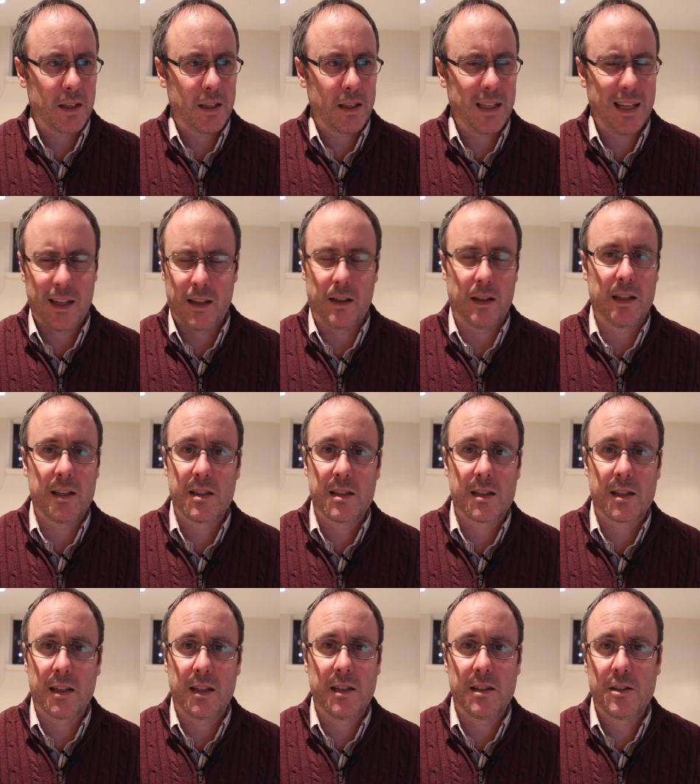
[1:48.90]
yeah,
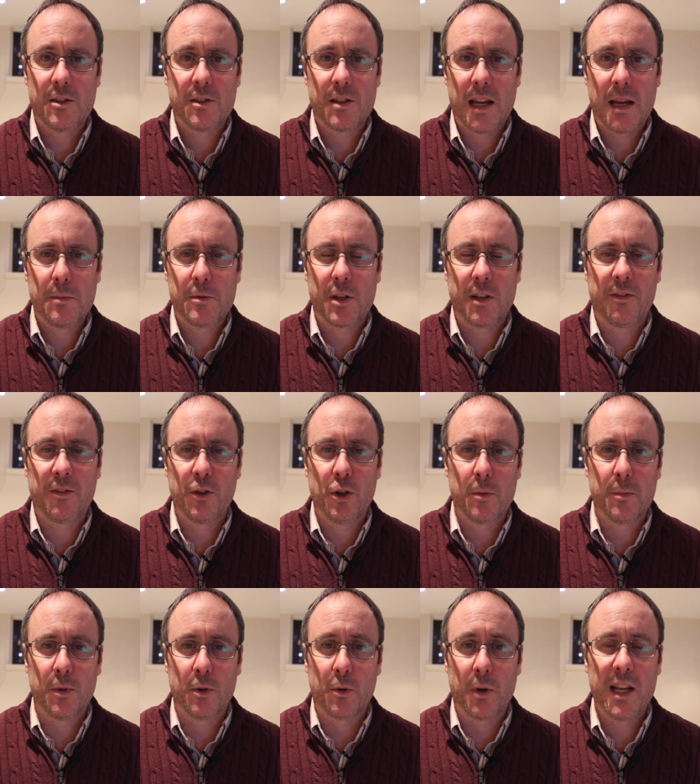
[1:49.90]
it's uh, it's just absolutely
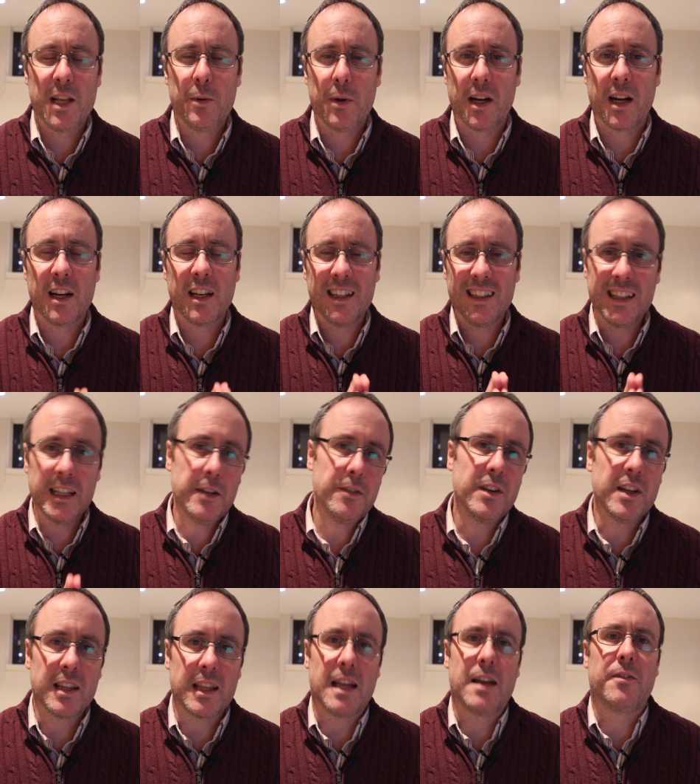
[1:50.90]
phenomenal. Anyway, I'm going to leave
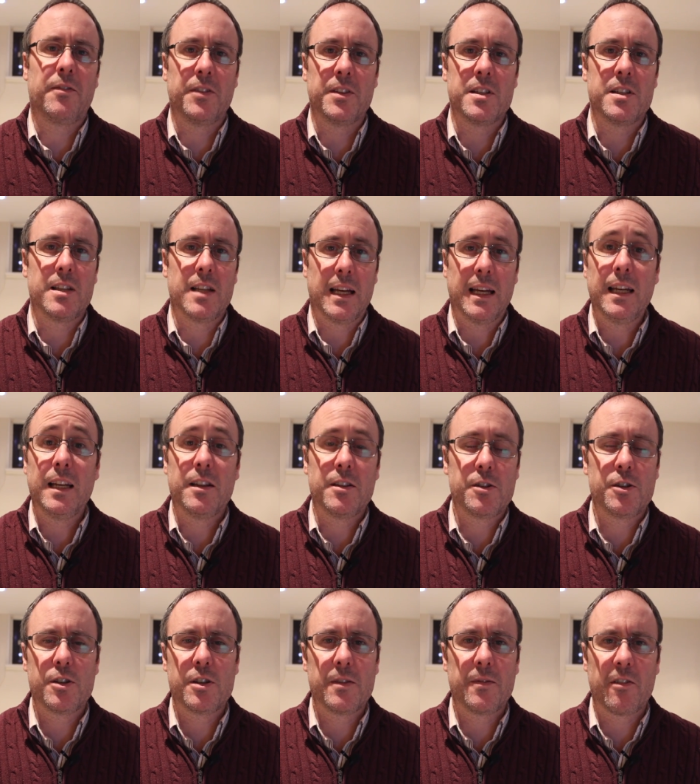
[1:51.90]
it there for today. It's
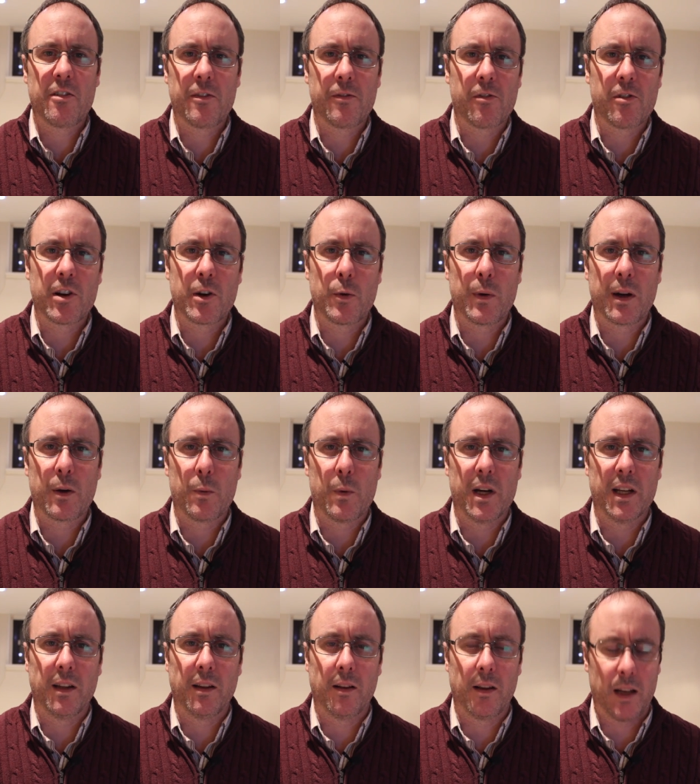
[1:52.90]
just a very very quick
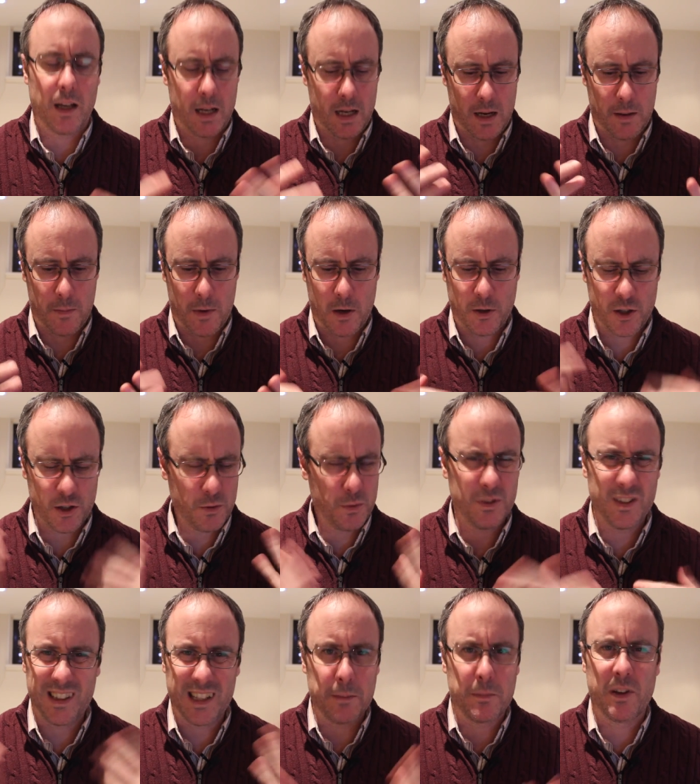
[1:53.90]
one. Um, I just
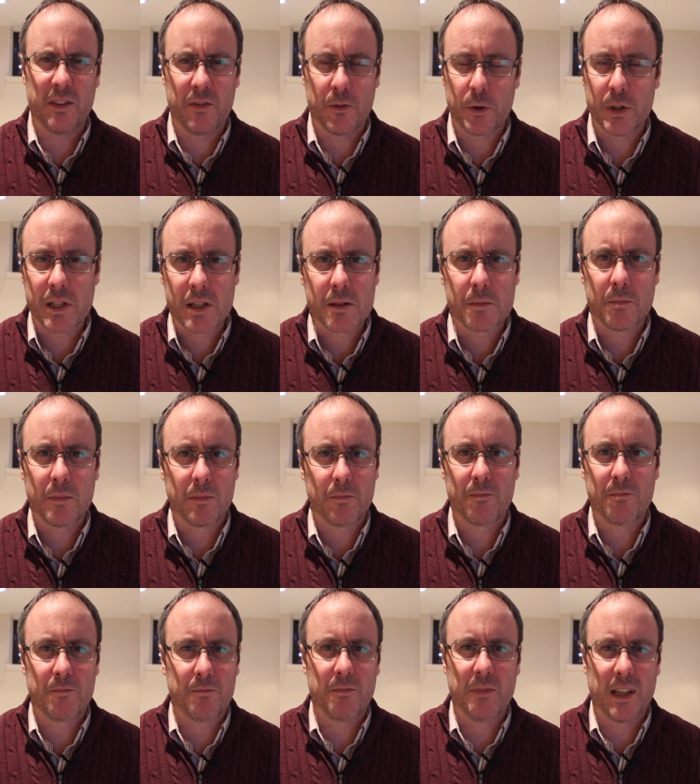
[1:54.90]
want to let my voice
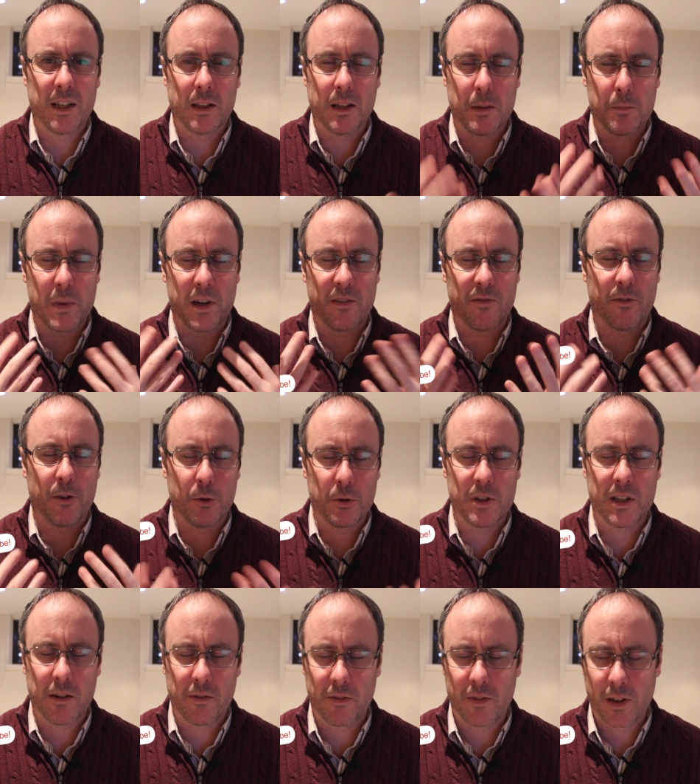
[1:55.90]
yeah, my
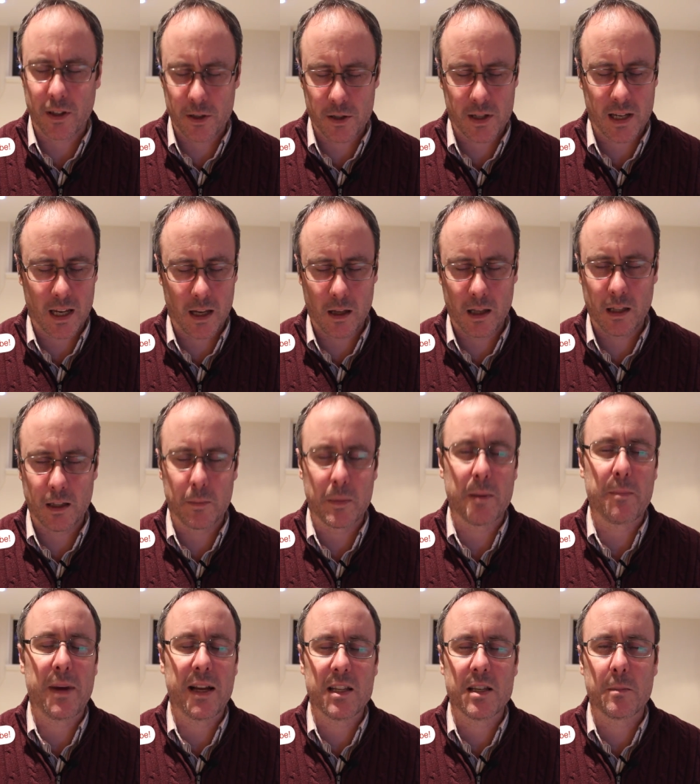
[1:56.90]
throat and everything just get a little
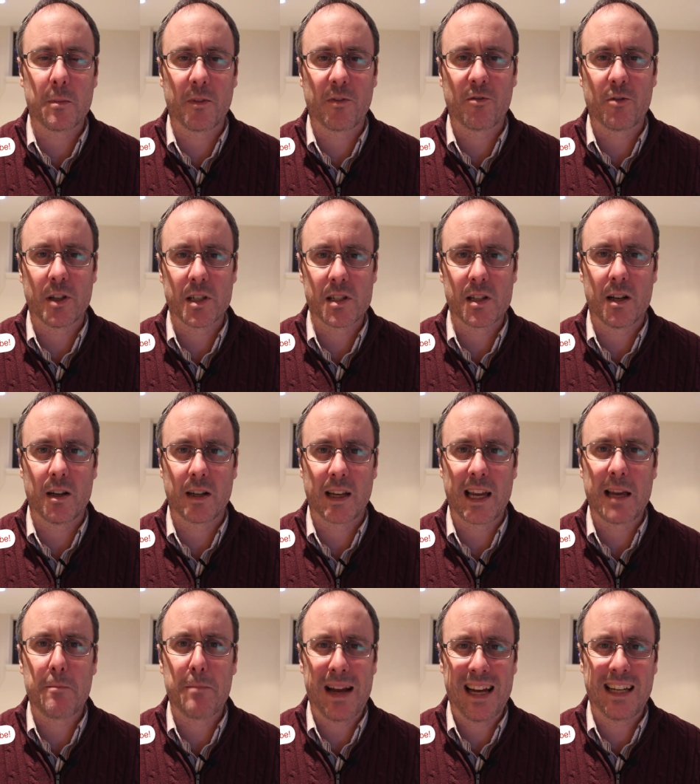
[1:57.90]
bit better before I start
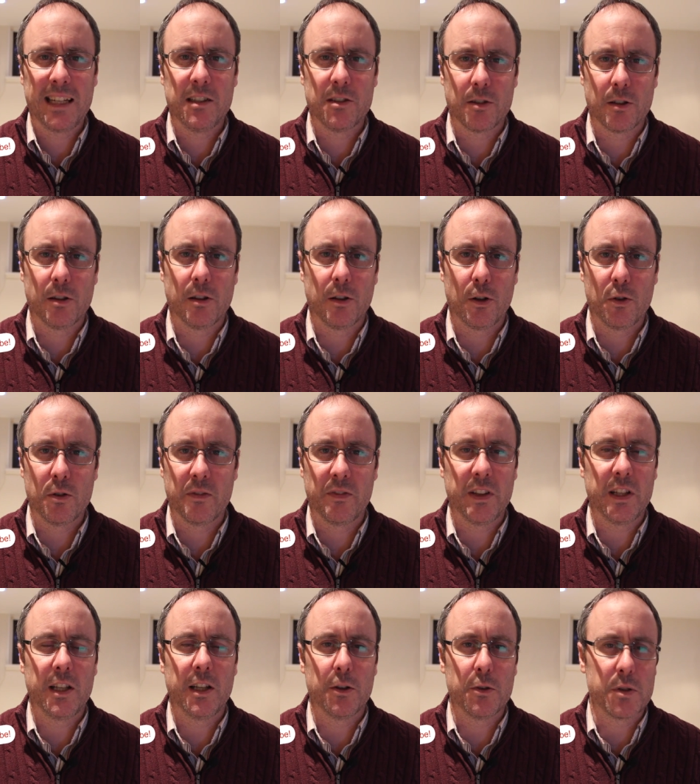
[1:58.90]
getting back into the long
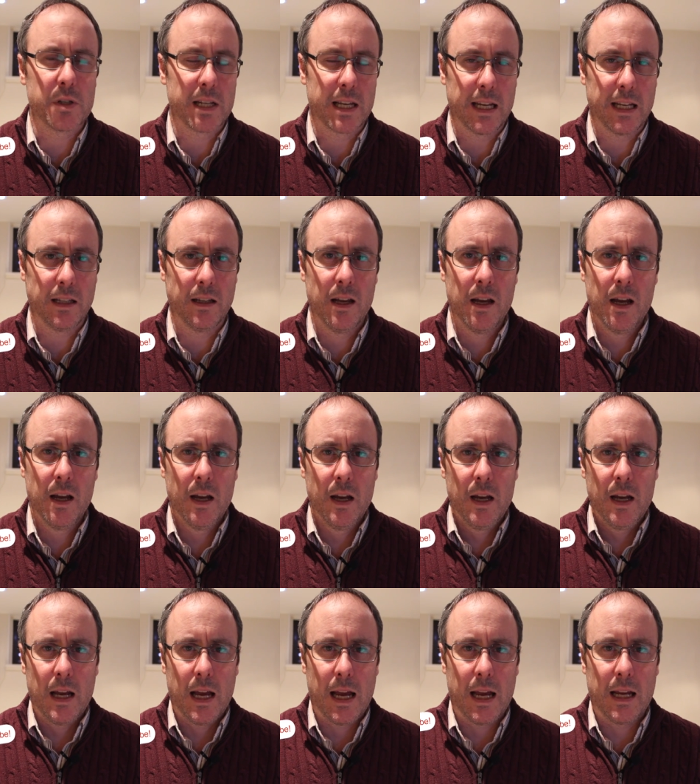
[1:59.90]
videos again.
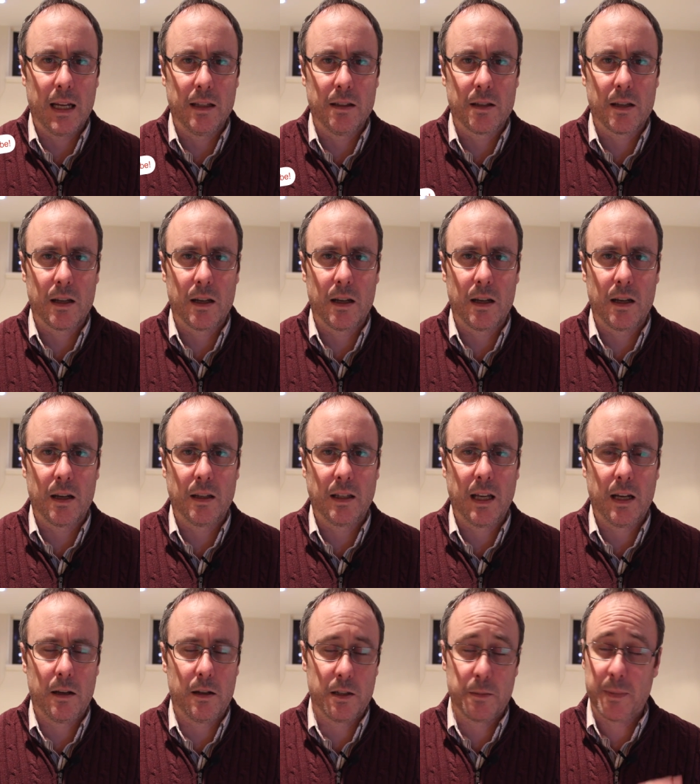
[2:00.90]
And uh,
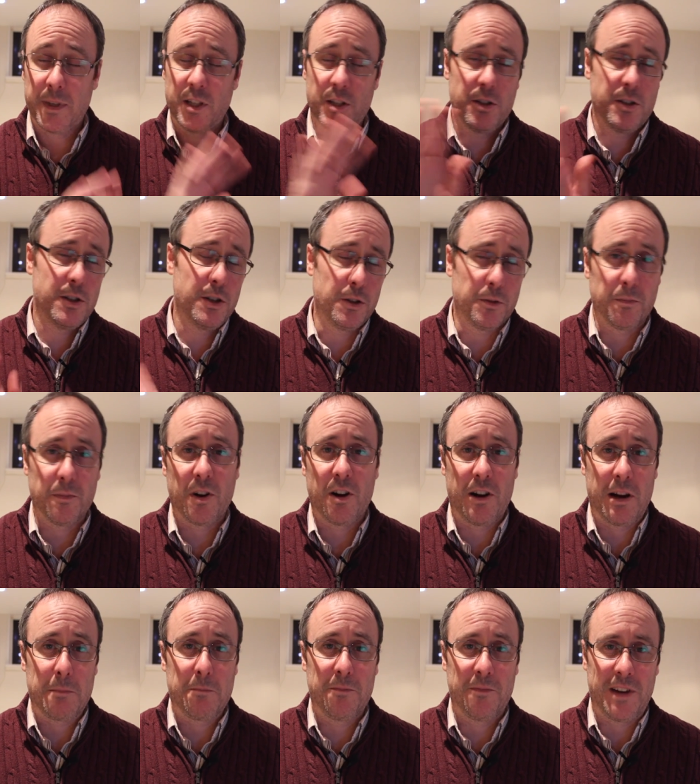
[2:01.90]
yeah, I'll speak to you soon. All
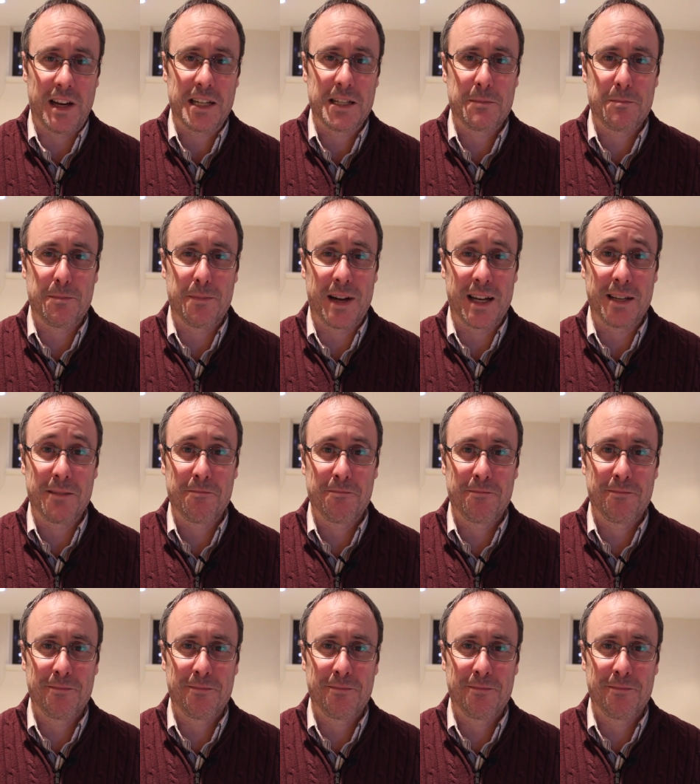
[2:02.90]
right, thanks. Bye.